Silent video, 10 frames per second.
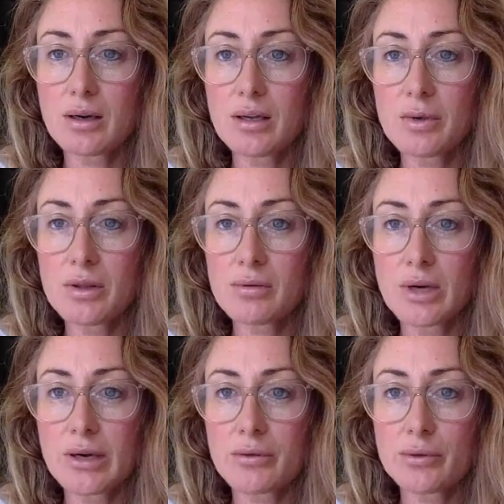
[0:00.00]
am in the
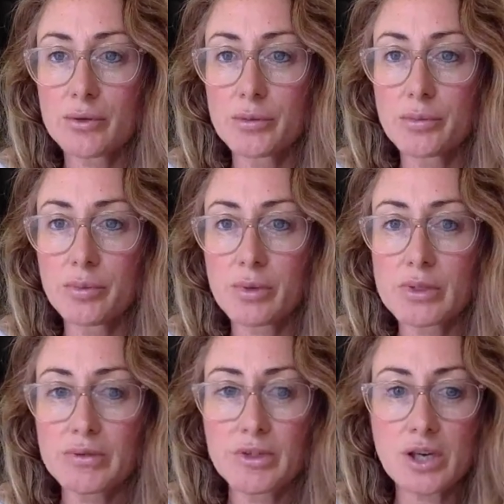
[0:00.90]
right group,
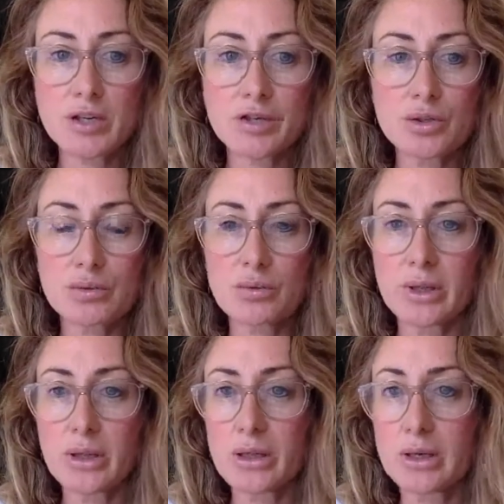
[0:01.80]
because I've changed all
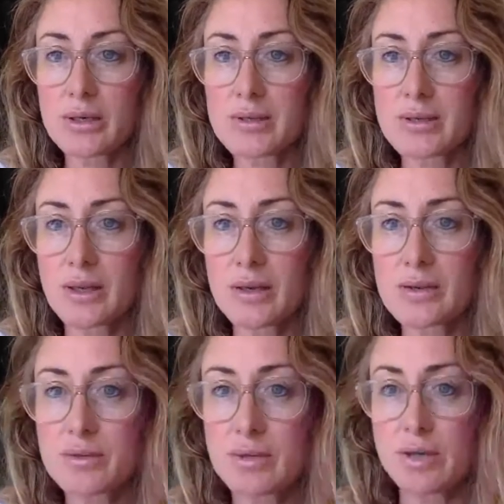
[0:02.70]
the
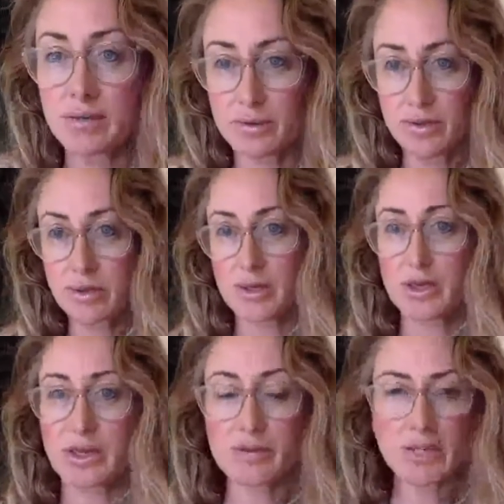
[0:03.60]
settings around.
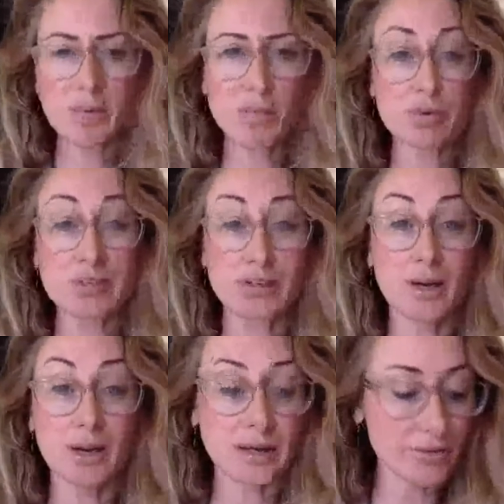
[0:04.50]
Every time I press
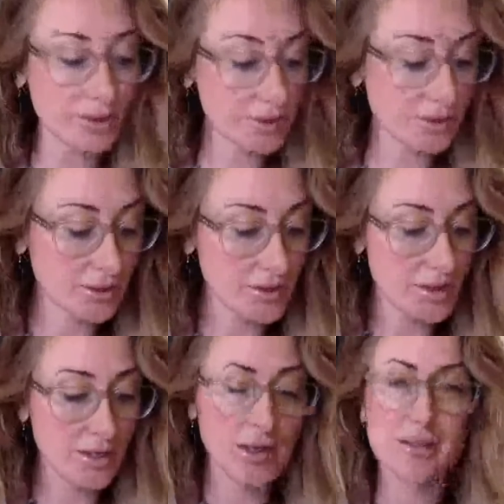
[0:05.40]
live, it
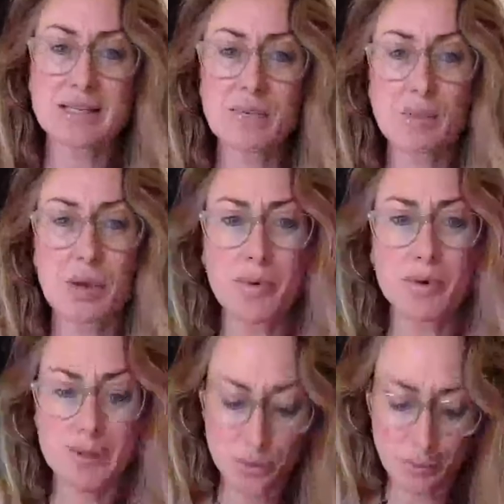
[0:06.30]
ends up on my
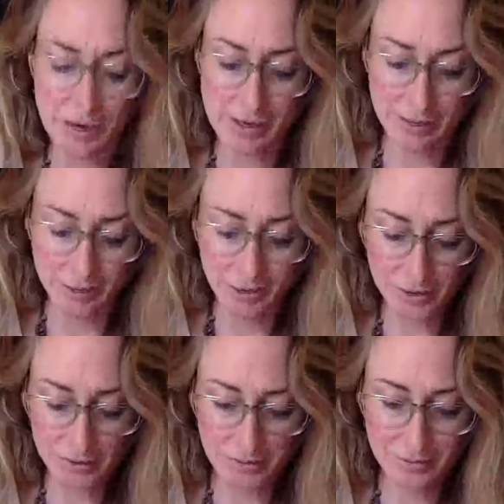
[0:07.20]
personal page.
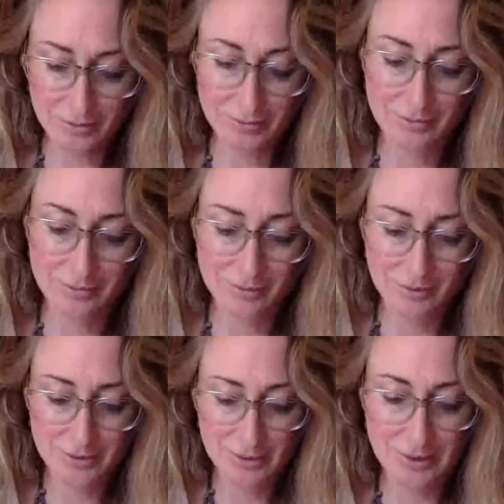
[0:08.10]

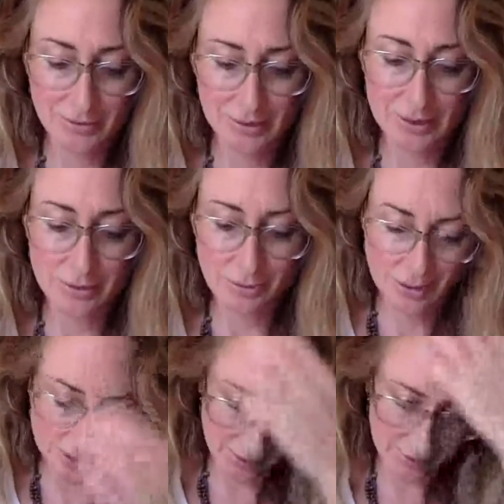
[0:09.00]
It's really
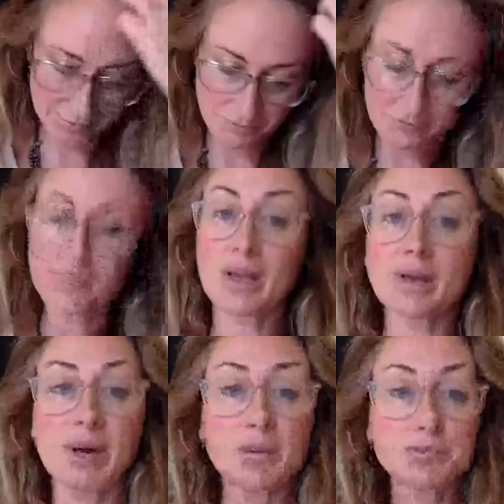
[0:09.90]
annoying.
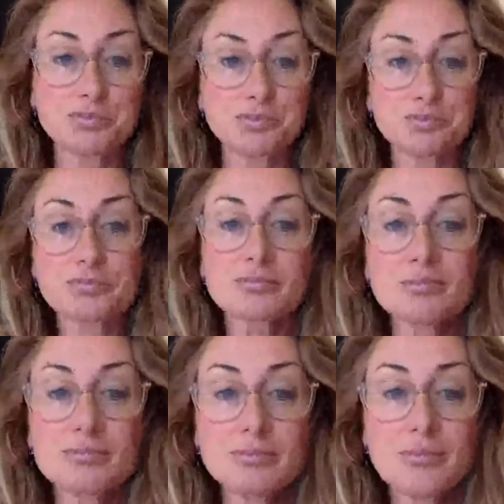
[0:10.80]
Anyway,
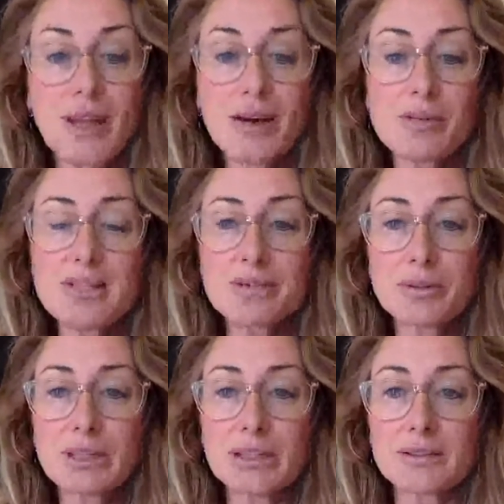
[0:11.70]
how is
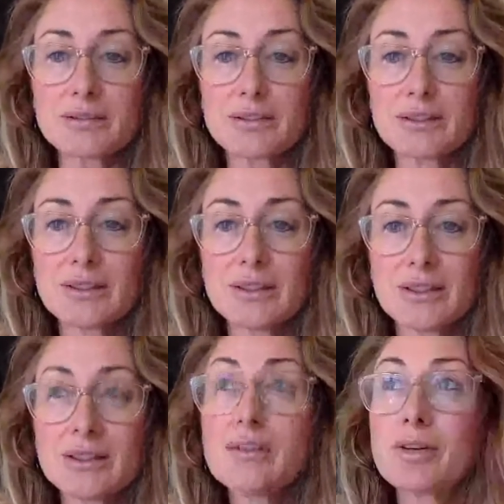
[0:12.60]
everyone?
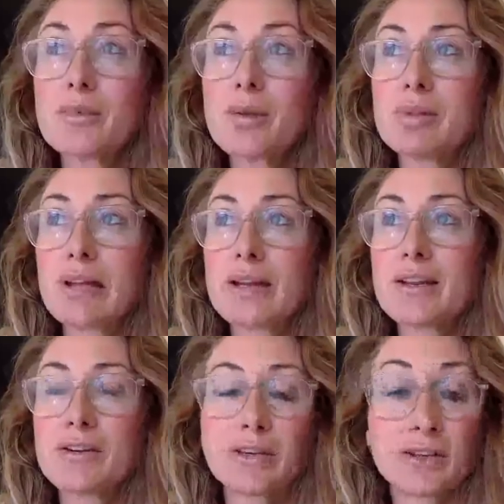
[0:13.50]
Got a big
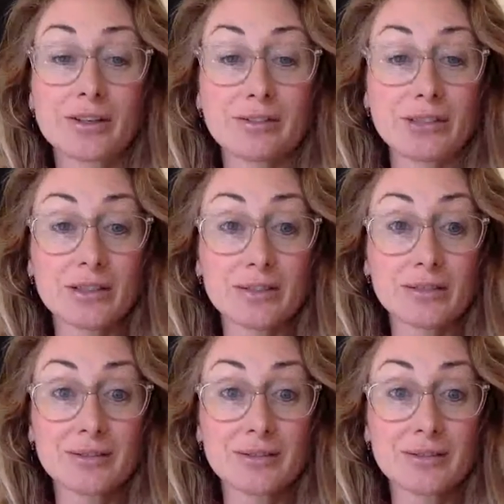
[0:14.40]
plane going over